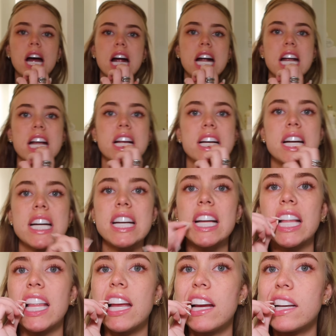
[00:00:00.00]
I think my
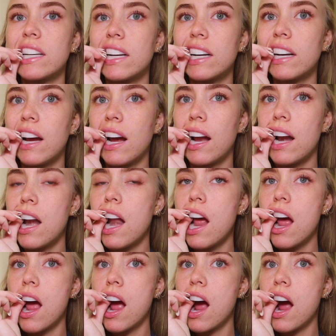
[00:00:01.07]
things are done.